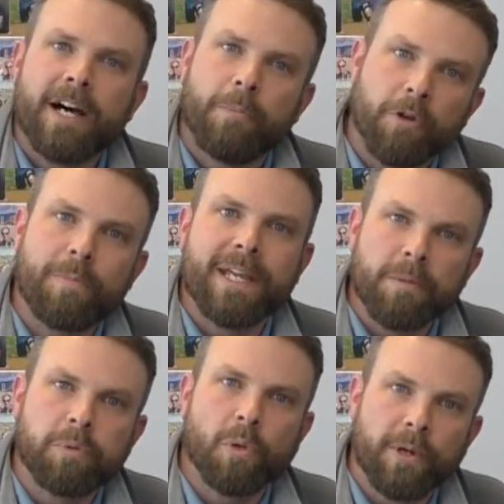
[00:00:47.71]
both being
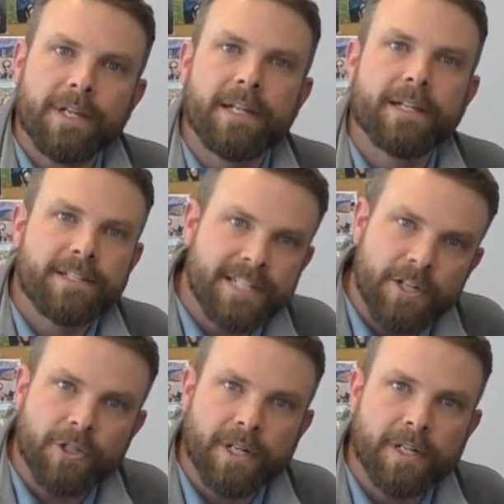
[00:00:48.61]

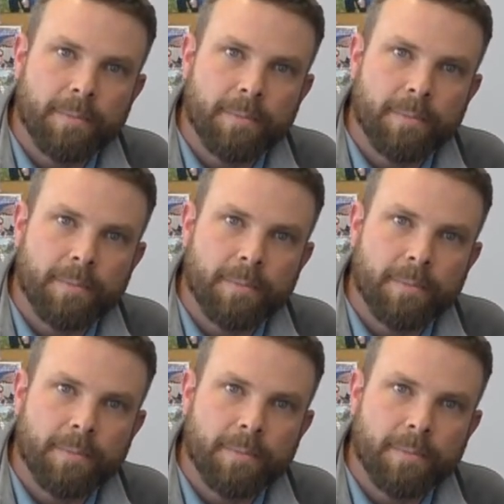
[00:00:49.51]
employee-centric,